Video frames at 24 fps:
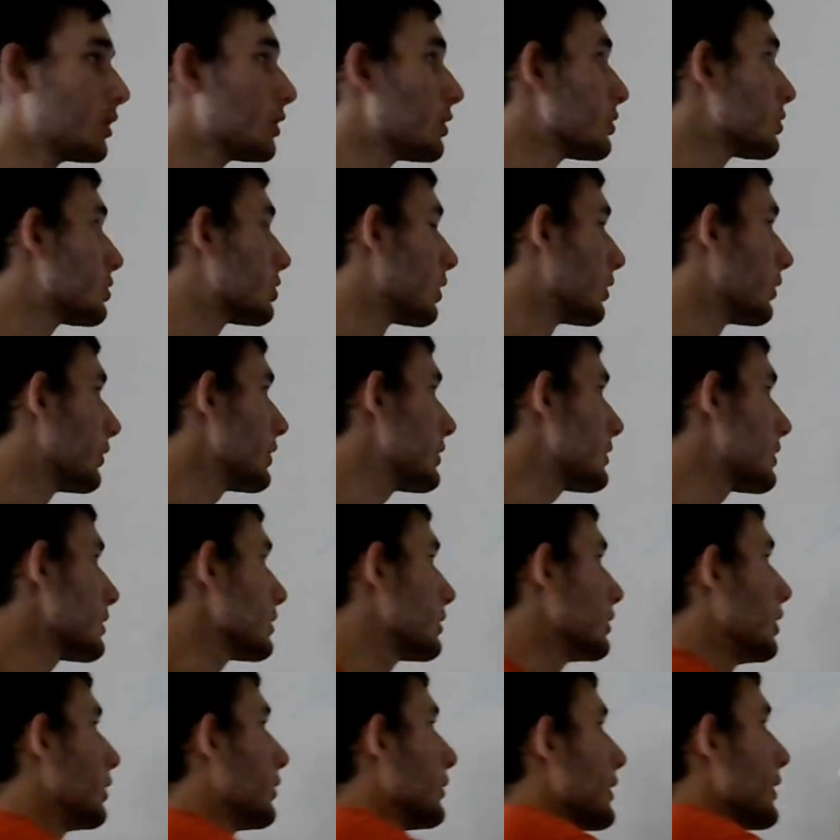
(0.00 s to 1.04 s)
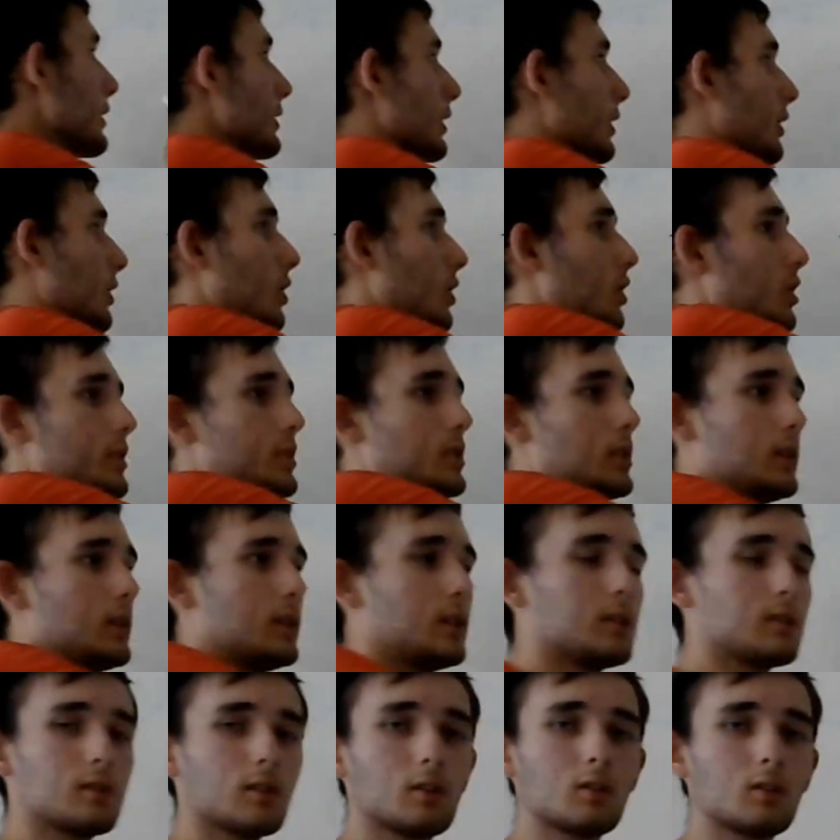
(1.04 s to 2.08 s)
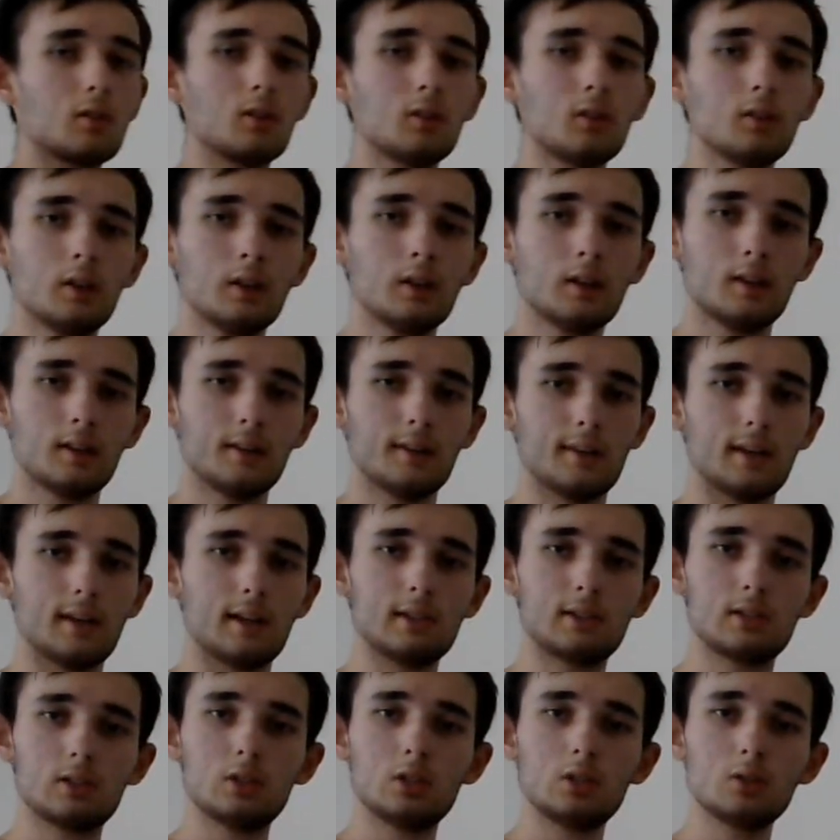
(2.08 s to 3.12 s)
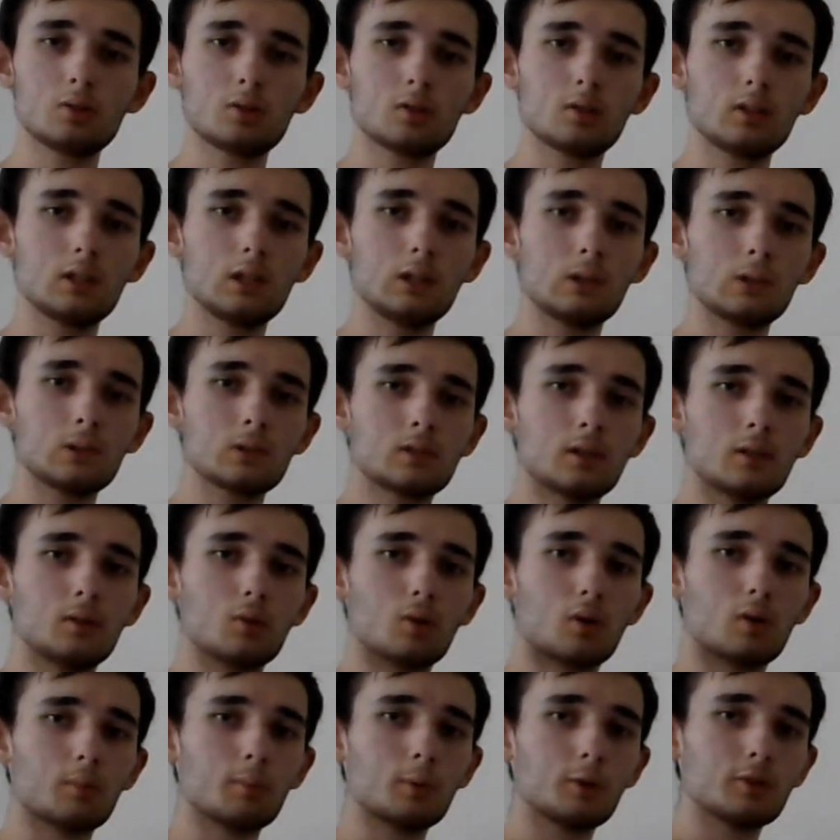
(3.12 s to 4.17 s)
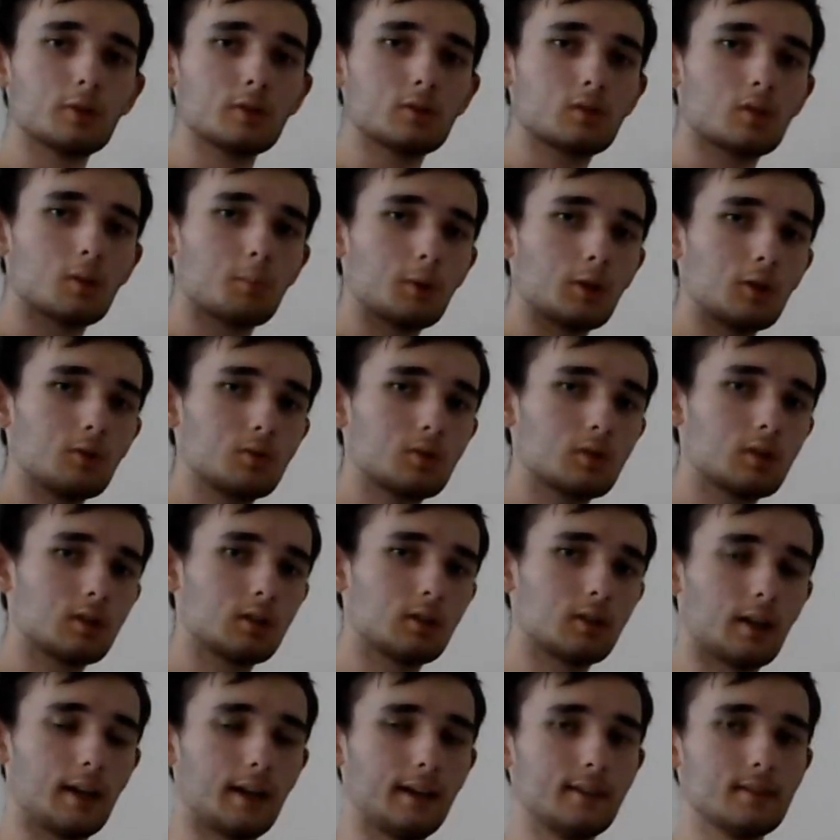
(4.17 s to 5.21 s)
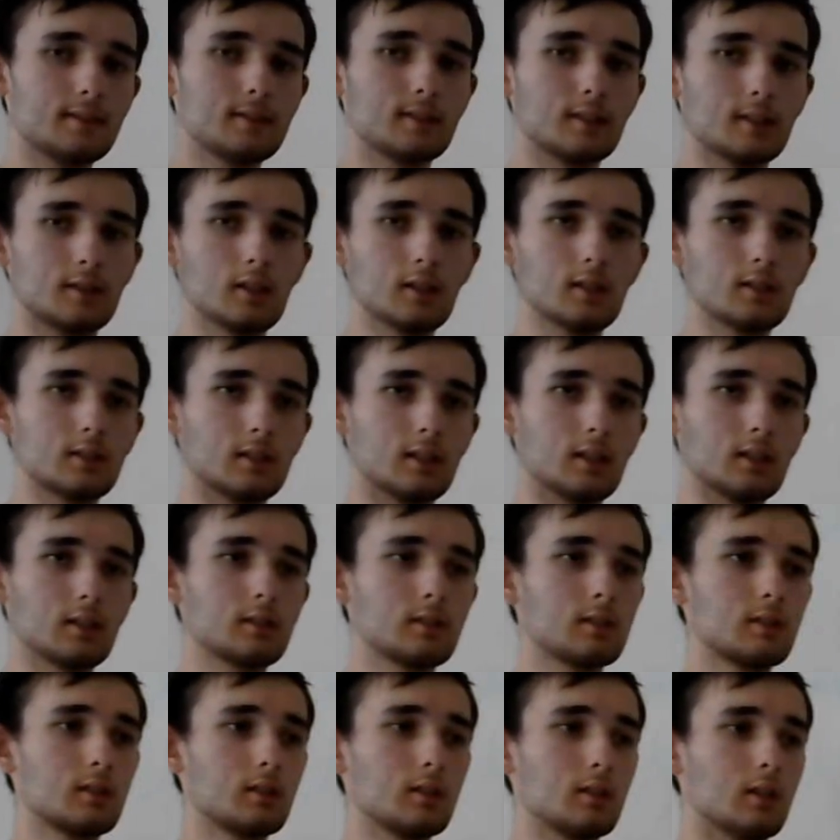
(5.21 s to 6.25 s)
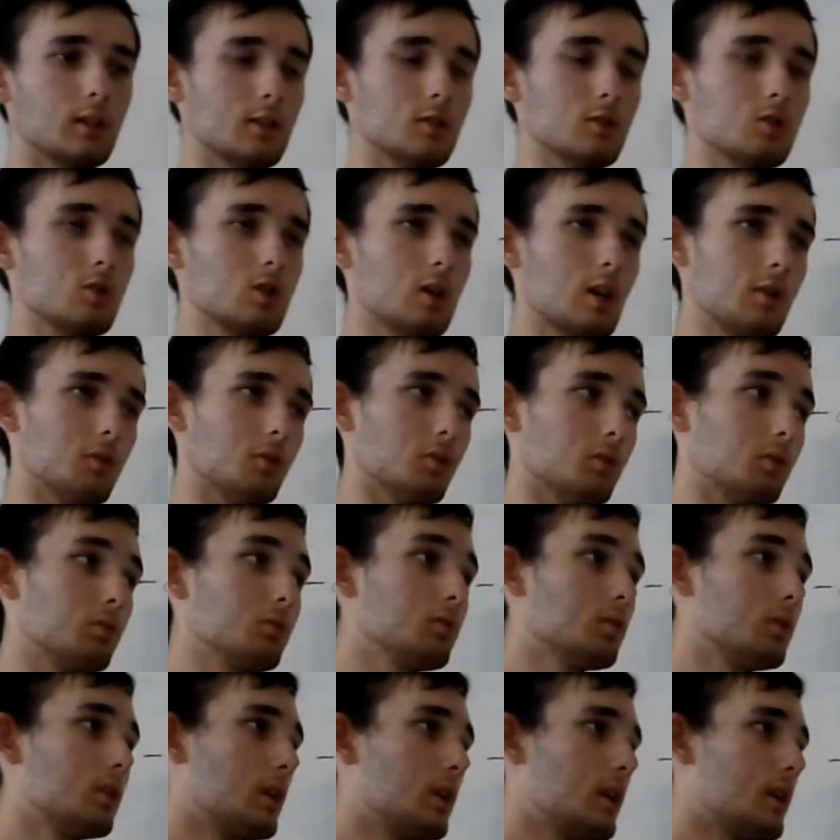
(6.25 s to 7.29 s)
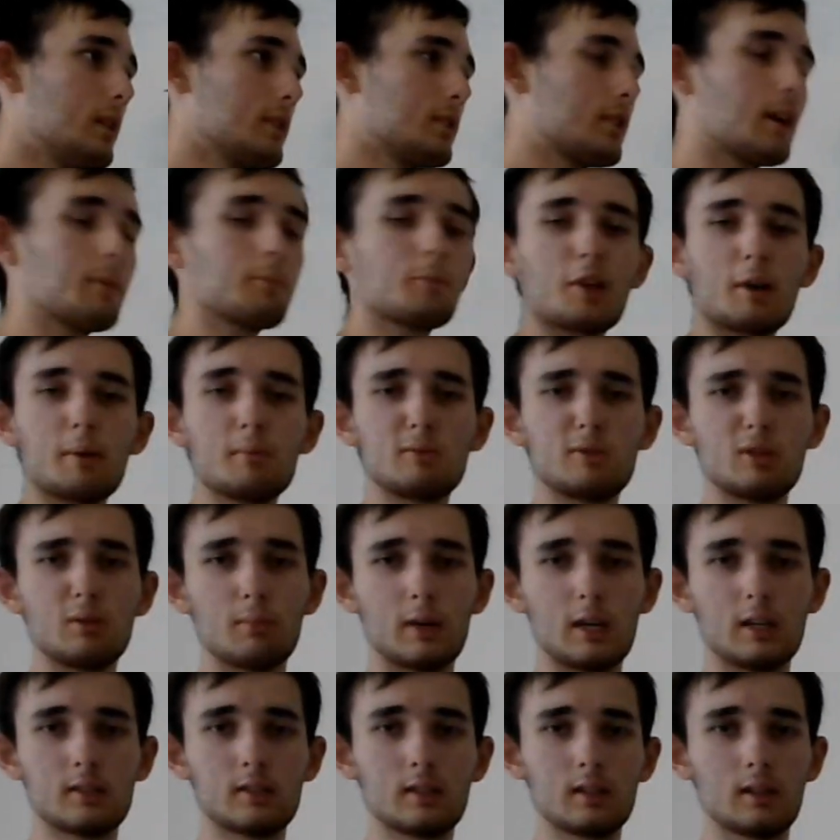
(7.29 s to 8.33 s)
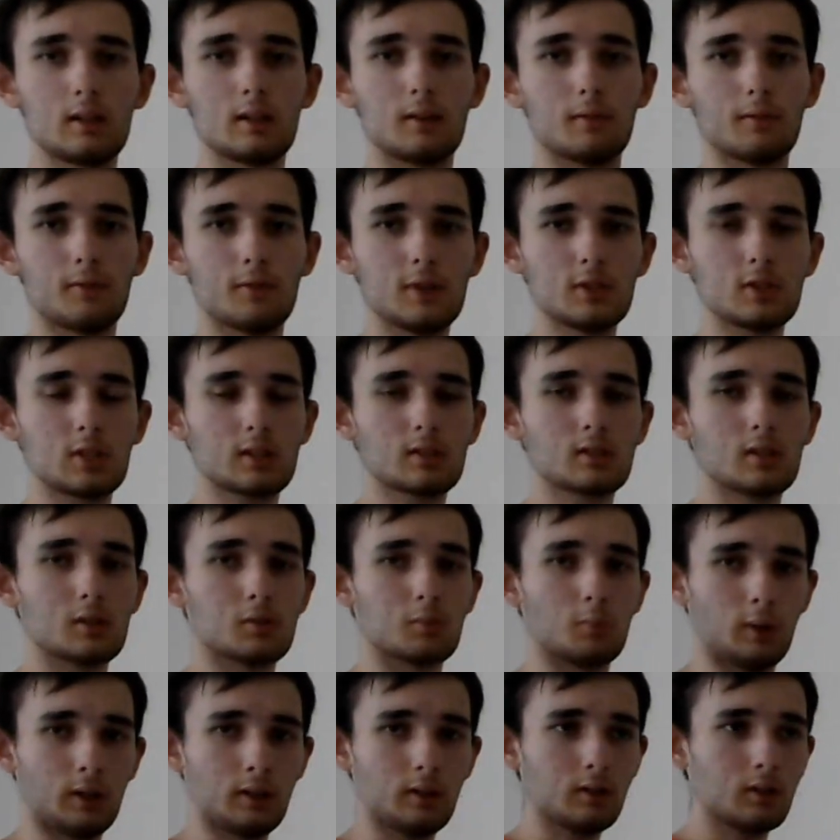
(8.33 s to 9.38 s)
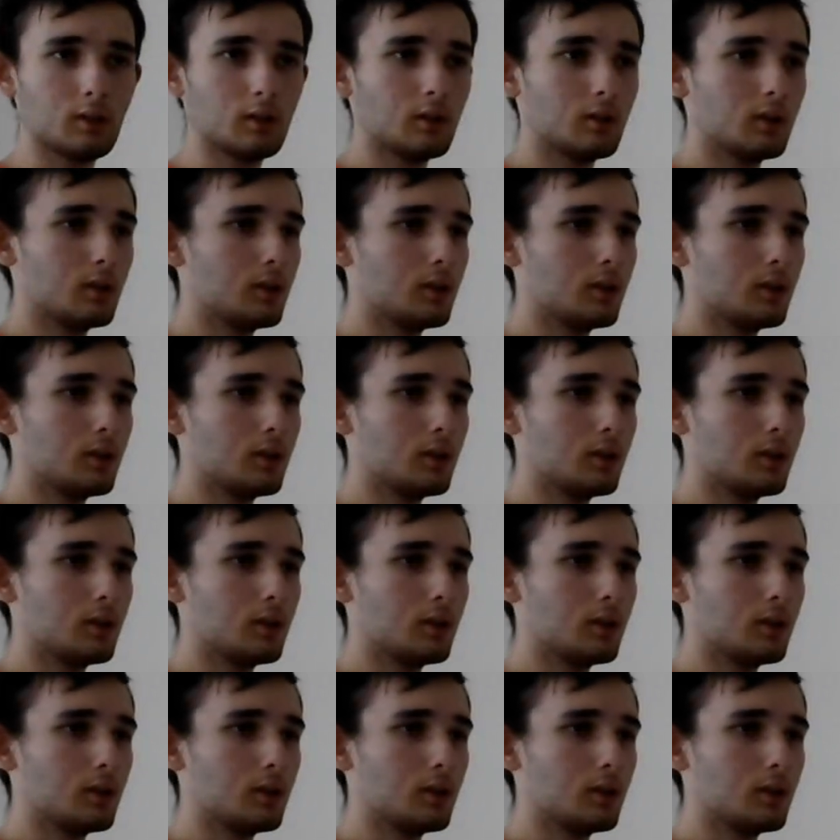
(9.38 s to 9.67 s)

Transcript: So this is known as the Gaussian integral. It's usually used in normal distribution and statistics in general. Sometimes you may see it in physics as well.